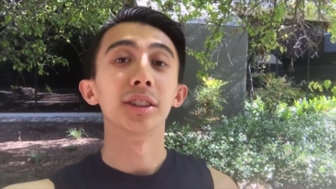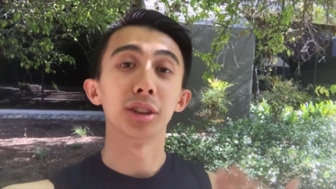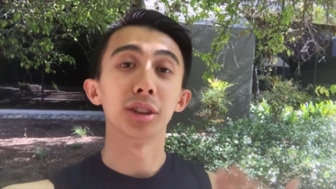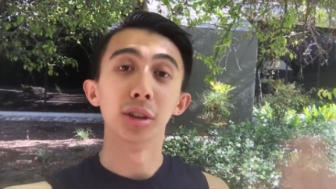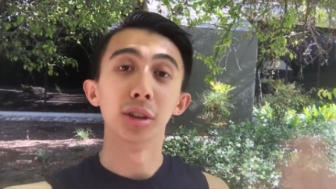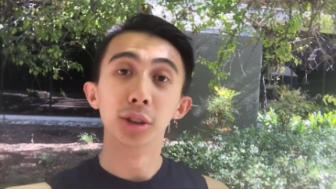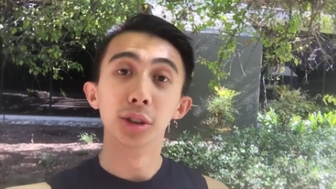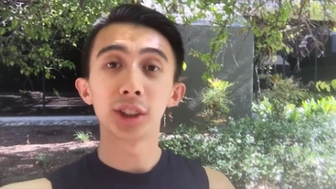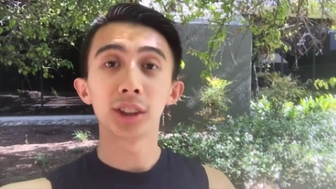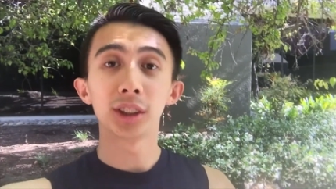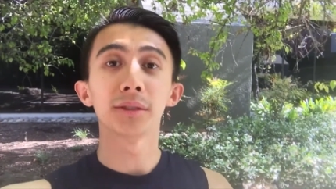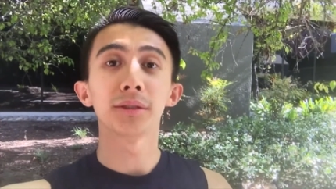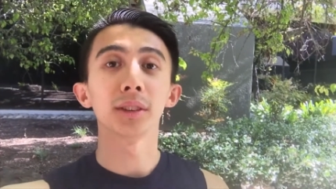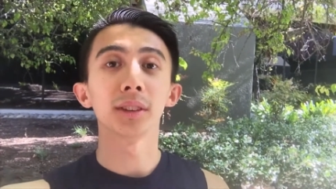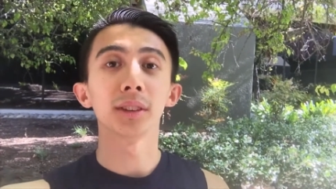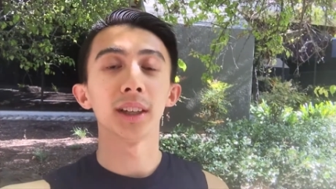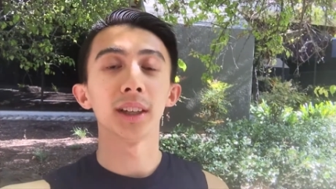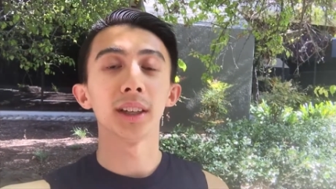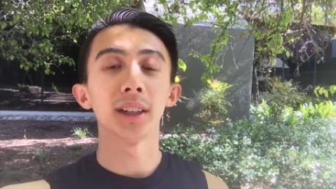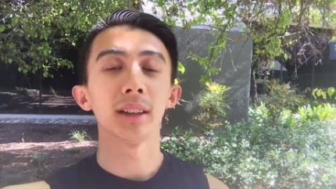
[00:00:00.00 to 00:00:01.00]
solution
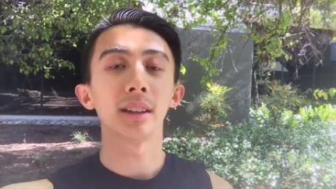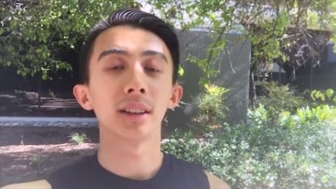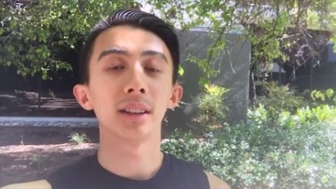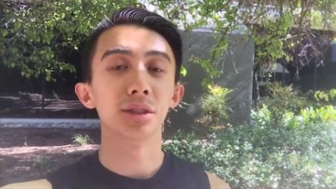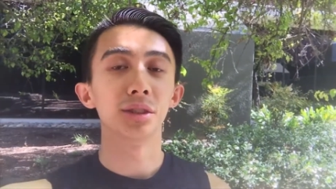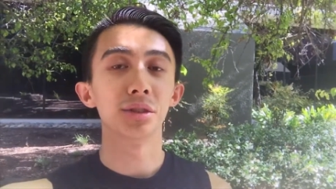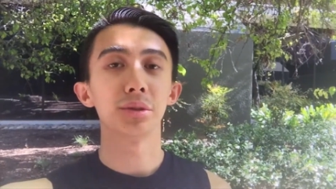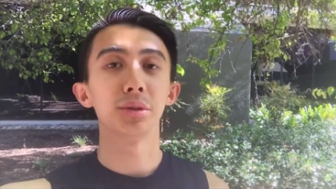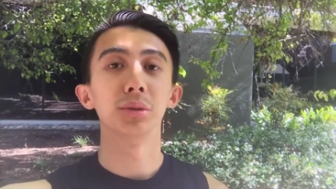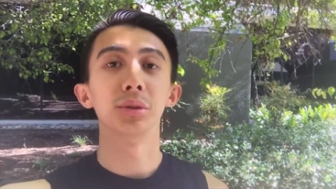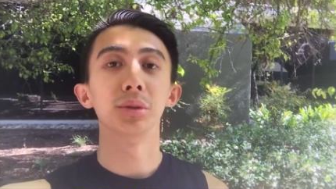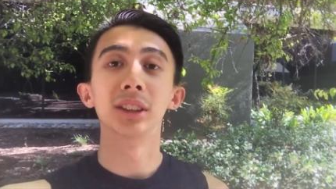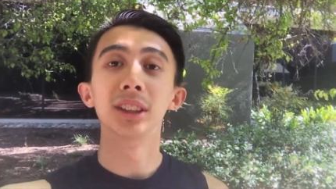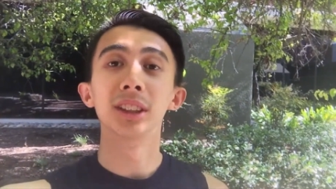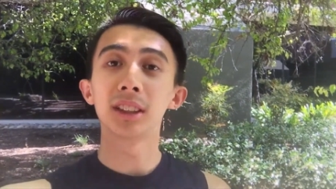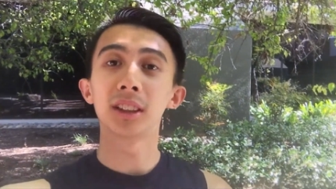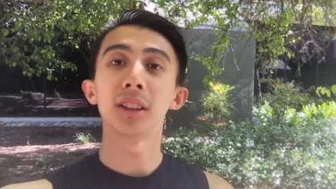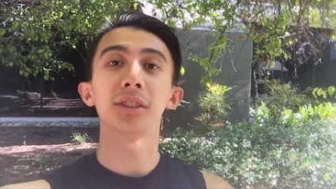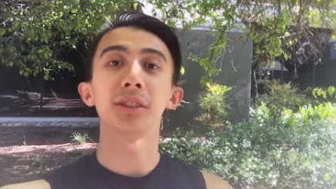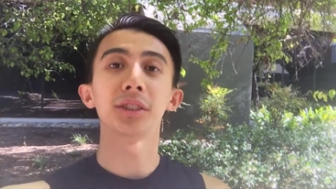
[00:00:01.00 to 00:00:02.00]
for that is to
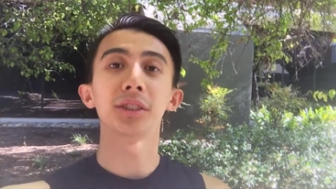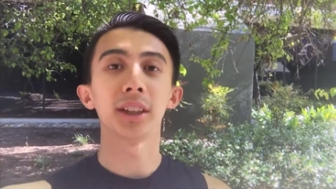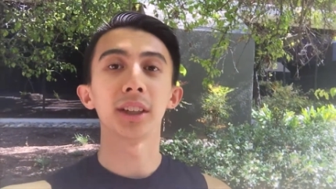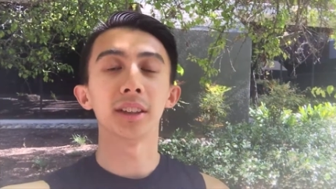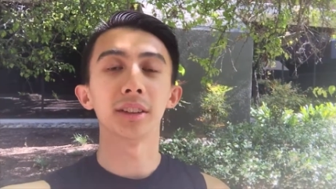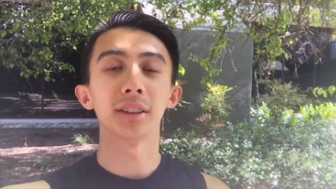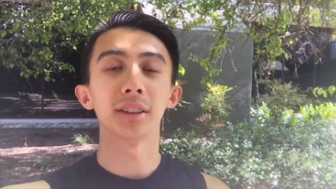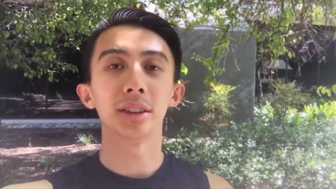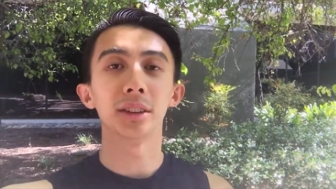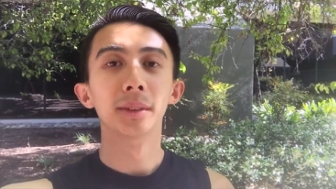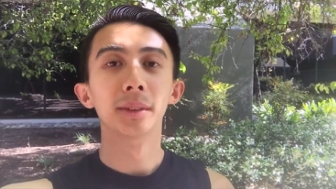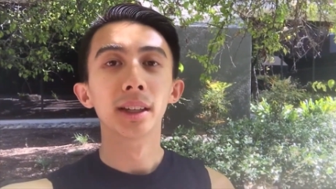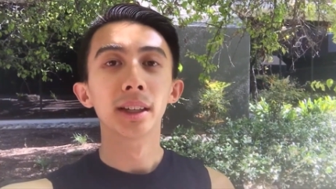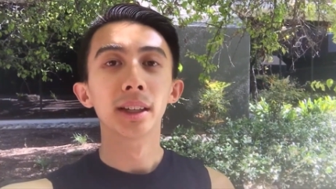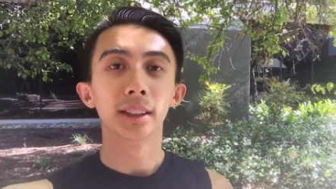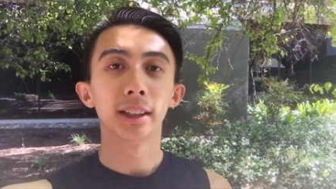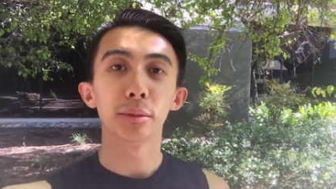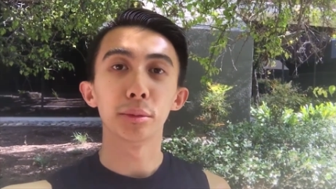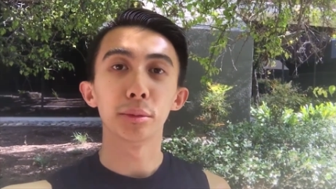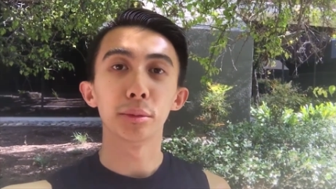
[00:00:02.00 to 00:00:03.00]
declutter your area,
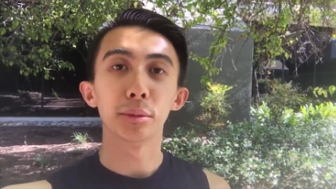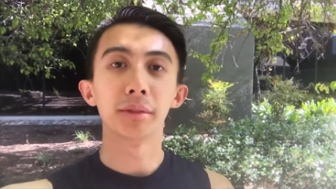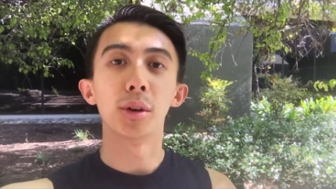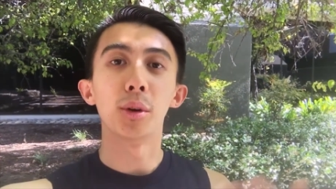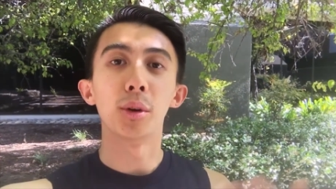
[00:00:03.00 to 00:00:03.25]
get rid of